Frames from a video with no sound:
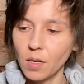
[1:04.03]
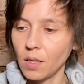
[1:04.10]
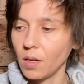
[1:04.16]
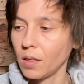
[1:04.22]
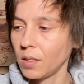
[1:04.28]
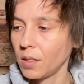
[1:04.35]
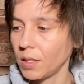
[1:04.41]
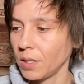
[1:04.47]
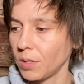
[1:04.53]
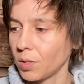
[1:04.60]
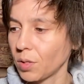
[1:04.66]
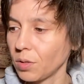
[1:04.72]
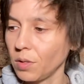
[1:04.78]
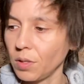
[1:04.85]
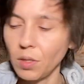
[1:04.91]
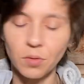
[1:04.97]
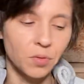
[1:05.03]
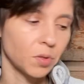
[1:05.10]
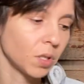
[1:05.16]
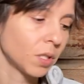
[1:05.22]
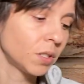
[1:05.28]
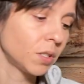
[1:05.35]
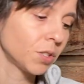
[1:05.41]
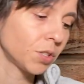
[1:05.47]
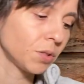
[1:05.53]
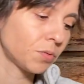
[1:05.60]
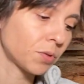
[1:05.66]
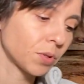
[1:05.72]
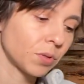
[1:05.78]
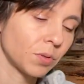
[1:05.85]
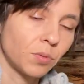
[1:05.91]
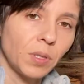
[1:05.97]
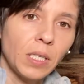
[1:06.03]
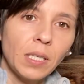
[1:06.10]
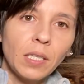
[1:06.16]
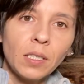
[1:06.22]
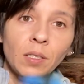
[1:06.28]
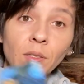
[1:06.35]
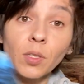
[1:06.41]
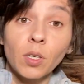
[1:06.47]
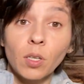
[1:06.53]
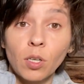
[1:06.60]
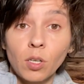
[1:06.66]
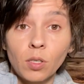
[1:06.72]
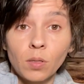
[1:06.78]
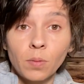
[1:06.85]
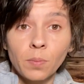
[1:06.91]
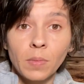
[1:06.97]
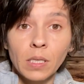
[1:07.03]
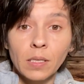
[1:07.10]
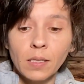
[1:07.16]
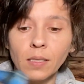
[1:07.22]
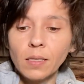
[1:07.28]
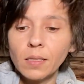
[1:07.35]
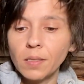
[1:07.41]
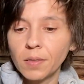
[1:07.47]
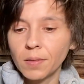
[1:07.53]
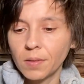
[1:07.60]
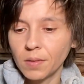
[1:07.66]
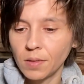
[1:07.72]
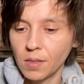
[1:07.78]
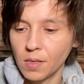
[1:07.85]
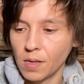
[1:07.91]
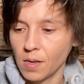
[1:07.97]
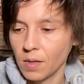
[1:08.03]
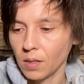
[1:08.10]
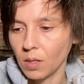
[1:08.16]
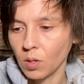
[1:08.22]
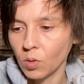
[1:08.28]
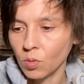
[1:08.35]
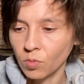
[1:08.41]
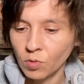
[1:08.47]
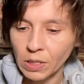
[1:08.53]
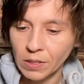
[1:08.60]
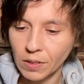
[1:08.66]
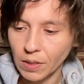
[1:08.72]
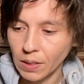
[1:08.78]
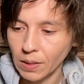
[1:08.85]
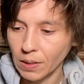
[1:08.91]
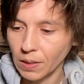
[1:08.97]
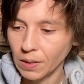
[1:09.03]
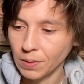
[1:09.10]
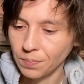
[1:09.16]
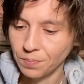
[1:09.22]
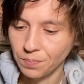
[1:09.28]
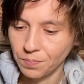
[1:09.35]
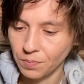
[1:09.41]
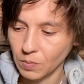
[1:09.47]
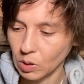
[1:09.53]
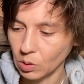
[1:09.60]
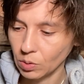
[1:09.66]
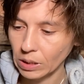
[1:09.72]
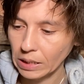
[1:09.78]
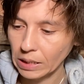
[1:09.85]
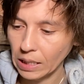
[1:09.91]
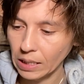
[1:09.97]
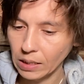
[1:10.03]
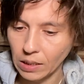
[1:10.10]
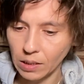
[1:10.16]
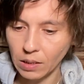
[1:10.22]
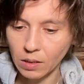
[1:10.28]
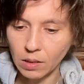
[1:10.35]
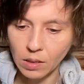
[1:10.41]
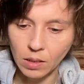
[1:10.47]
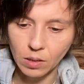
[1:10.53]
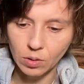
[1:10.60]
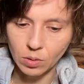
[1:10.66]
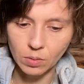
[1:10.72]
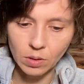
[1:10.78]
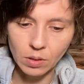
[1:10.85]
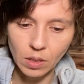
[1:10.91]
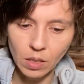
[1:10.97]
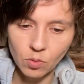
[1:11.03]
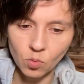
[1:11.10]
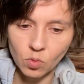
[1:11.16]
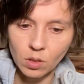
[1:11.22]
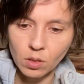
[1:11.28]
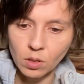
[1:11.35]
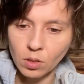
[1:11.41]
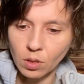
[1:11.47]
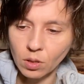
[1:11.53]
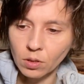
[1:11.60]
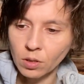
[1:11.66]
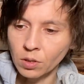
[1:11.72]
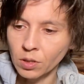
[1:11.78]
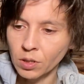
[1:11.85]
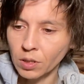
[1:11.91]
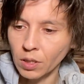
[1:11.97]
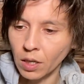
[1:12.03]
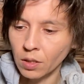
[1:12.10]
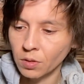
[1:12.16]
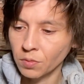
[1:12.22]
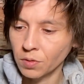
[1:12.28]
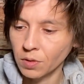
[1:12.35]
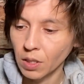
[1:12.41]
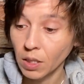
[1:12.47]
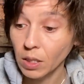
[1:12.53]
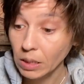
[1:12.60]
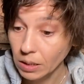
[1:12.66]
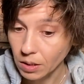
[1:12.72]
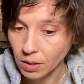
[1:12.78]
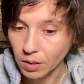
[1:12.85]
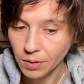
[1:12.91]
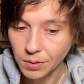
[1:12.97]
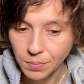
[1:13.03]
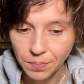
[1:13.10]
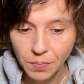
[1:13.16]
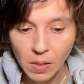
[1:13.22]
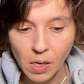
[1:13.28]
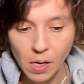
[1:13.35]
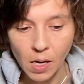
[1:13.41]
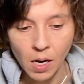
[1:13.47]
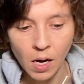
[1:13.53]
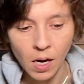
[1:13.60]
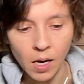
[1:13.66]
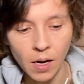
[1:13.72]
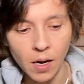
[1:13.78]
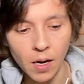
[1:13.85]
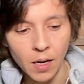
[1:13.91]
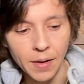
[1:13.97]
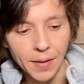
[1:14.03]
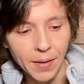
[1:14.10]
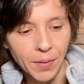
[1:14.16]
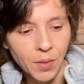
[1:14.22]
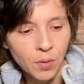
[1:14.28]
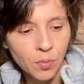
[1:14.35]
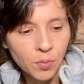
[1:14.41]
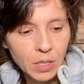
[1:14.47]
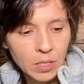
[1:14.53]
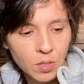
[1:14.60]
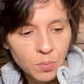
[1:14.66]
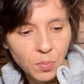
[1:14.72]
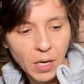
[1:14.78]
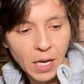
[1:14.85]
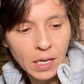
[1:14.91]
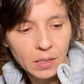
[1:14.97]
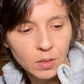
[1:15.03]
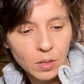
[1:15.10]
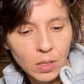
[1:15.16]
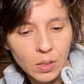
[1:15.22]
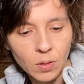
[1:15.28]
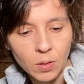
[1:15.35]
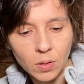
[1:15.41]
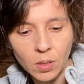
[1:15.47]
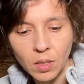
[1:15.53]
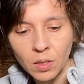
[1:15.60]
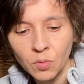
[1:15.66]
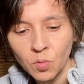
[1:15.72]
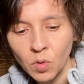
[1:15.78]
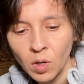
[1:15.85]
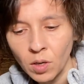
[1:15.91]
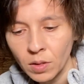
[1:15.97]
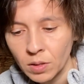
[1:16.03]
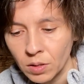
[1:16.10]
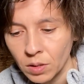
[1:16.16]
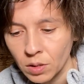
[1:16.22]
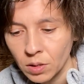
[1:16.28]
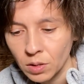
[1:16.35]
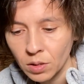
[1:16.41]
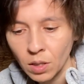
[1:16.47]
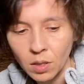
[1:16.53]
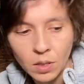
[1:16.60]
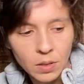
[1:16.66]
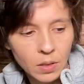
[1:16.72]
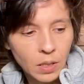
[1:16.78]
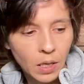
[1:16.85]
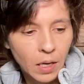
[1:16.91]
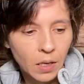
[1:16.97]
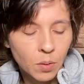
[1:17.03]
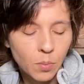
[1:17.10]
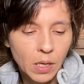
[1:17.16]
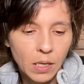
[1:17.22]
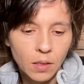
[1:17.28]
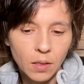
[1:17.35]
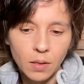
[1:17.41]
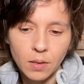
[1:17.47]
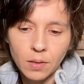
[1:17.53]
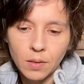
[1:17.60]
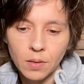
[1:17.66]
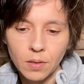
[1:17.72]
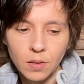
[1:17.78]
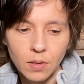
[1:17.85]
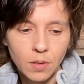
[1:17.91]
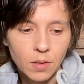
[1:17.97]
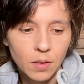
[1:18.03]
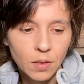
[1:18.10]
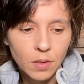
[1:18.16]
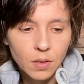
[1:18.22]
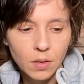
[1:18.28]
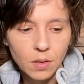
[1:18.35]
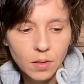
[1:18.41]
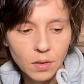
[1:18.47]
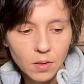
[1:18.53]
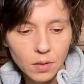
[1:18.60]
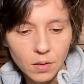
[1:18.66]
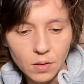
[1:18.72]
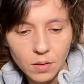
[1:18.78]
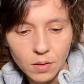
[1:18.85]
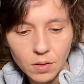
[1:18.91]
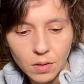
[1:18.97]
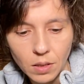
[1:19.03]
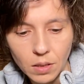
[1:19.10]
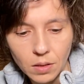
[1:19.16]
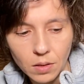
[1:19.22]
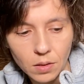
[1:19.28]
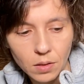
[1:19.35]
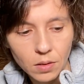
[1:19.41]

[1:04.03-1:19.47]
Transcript: All right, so the overall energy for the reading, the Hermit, going within, doing that healing, doing that work on yourself, good. In the recent past, you get the Ten of Wands, the Star, the Hangman. All right.